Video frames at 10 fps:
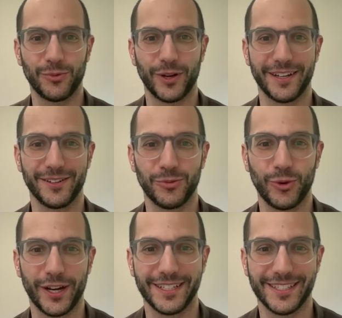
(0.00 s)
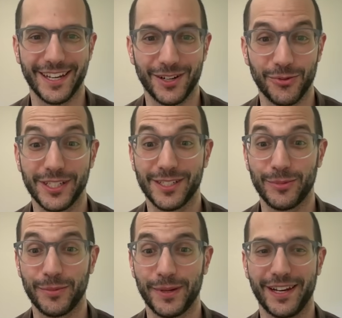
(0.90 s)
on what is like a
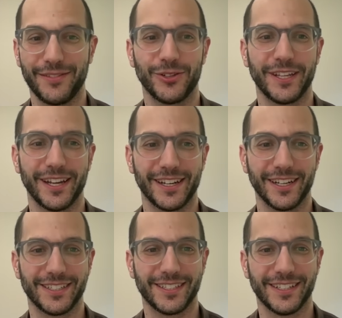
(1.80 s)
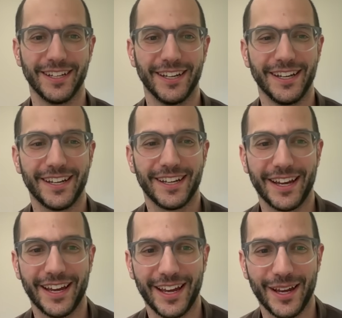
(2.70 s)
reasonable behavior in that case?
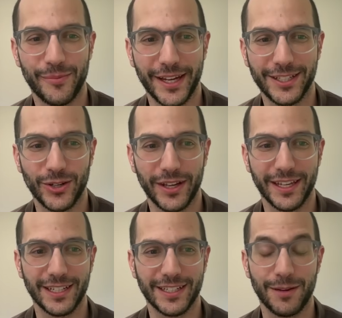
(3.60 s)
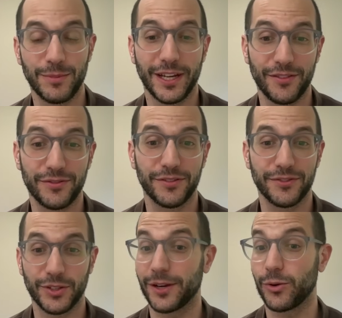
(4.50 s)
And so I think it can be helpful
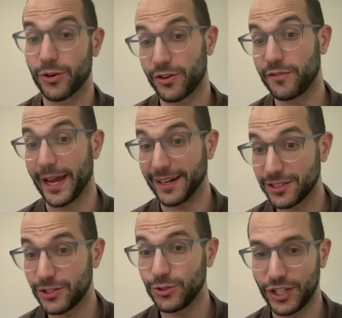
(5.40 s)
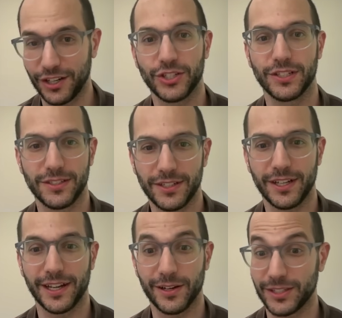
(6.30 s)
for like order of magnitude changes
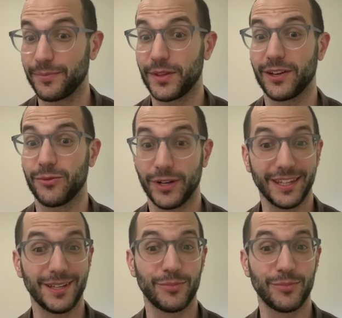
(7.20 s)
on like something really